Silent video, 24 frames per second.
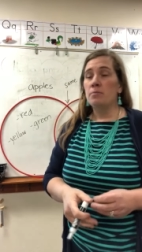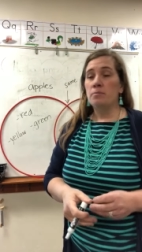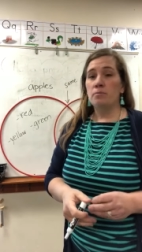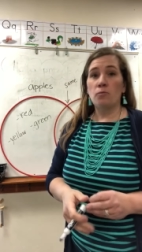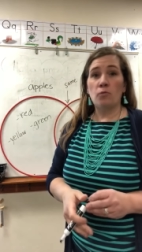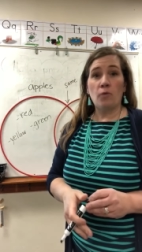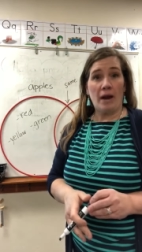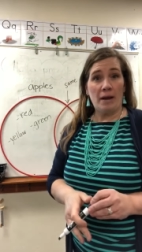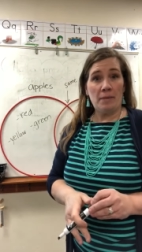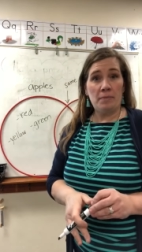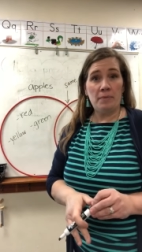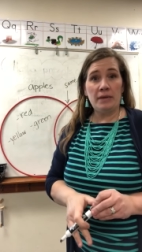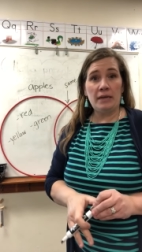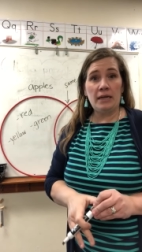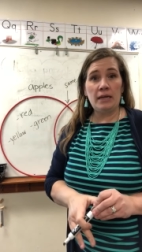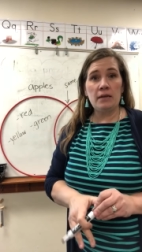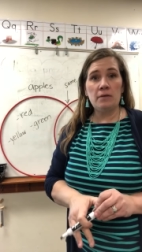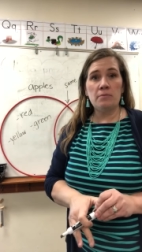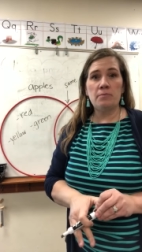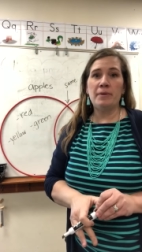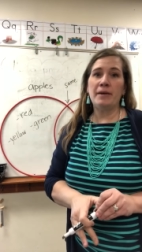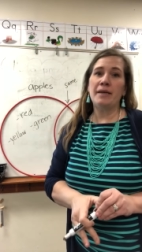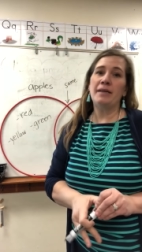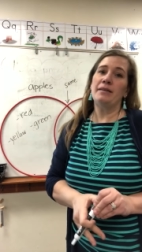ripening,
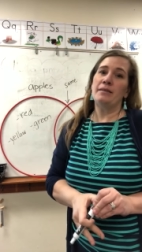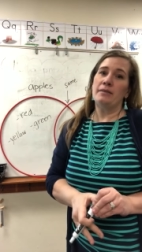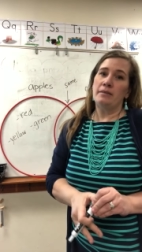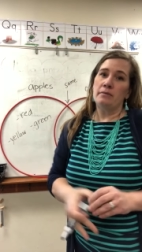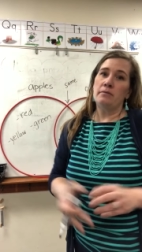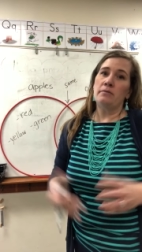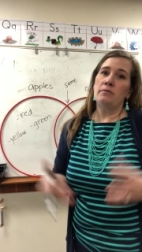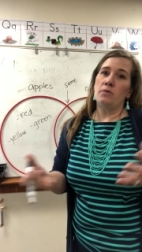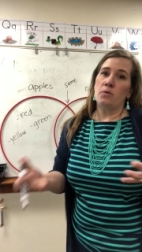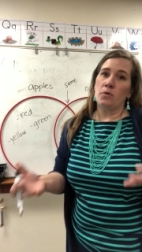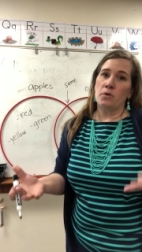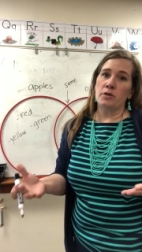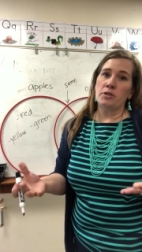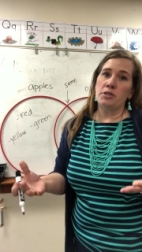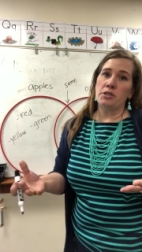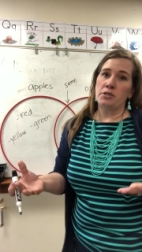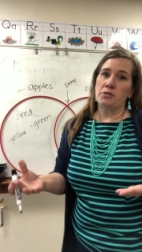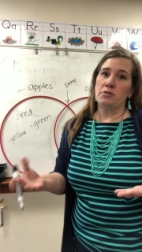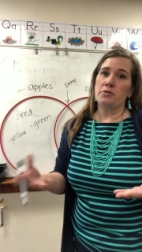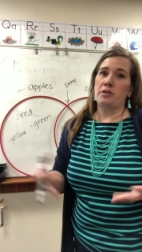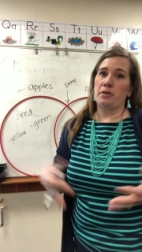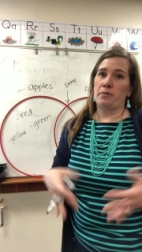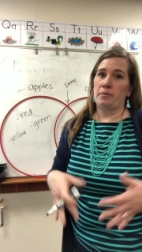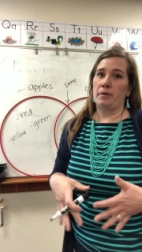but oranges are
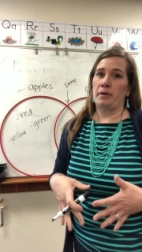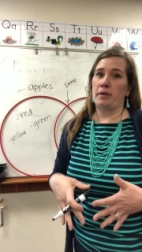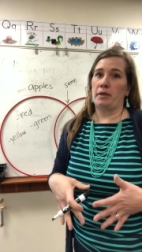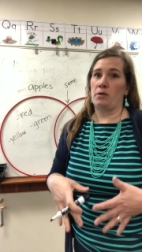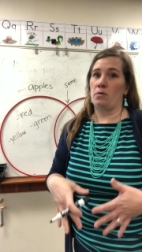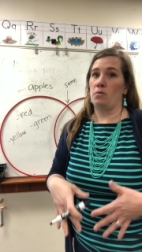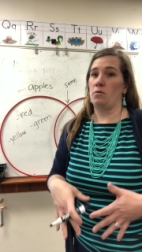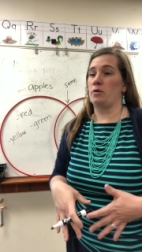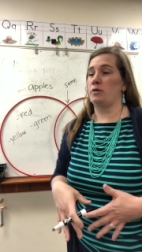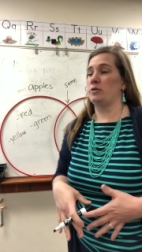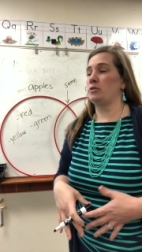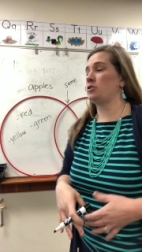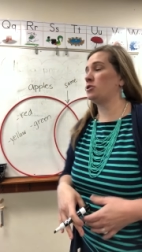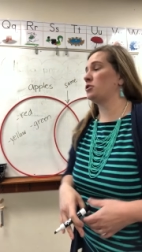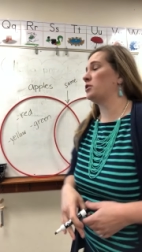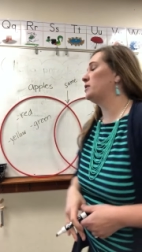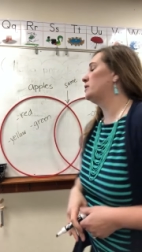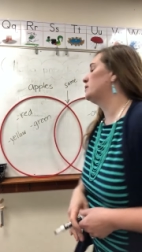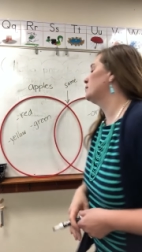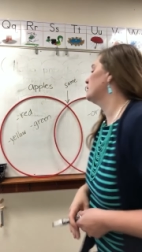typically orange,